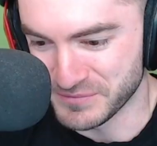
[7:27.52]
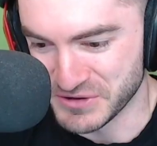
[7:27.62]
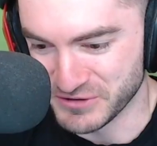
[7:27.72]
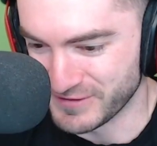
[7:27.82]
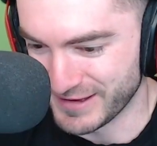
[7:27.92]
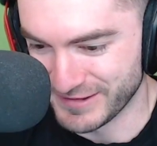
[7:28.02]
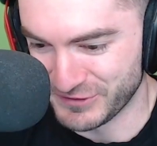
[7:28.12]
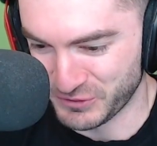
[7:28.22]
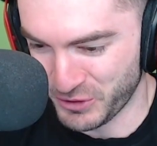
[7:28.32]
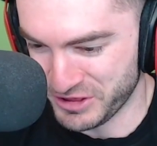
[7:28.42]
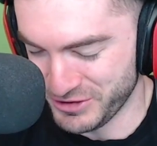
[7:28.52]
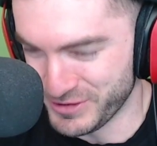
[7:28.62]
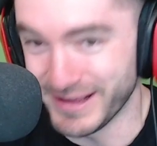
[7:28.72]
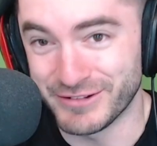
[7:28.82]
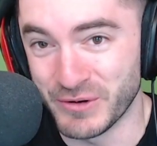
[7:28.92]
You just had to scroll
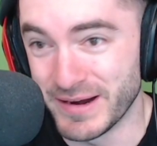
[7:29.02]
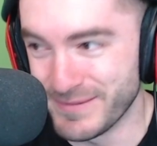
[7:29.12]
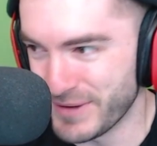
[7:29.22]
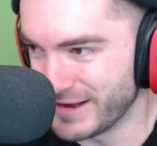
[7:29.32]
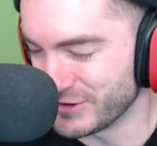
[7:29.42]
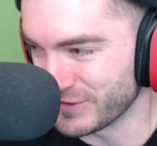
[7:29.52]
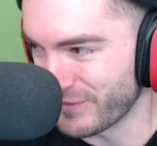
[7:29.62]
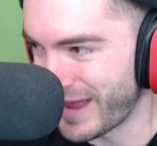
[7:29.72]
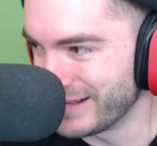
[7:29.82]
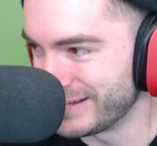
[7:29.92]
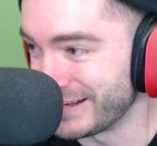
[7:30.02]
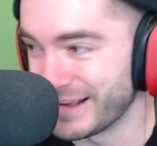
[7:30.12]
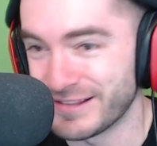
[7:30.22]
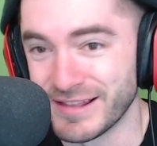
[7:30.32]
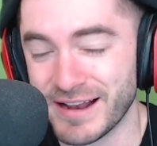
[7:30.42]
through like 20 pages of ads to
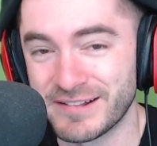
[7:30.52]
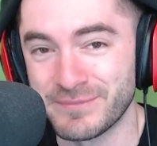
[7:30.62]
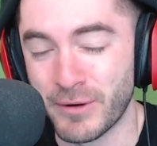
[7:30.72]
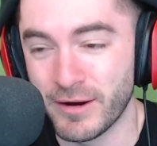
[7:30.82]
get to the next